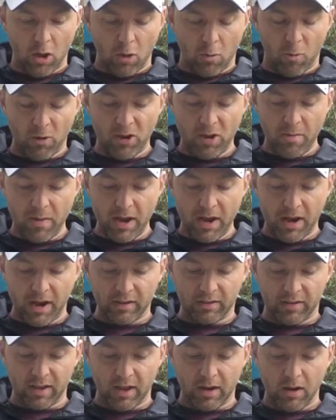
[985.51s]
What do you mean, I
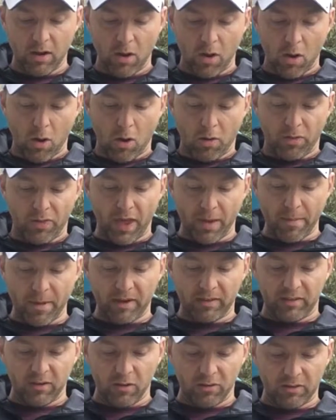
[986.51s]
said. That
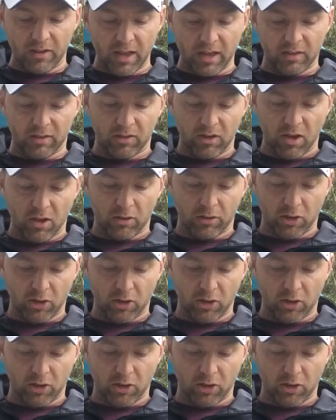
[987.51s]
makes no sense.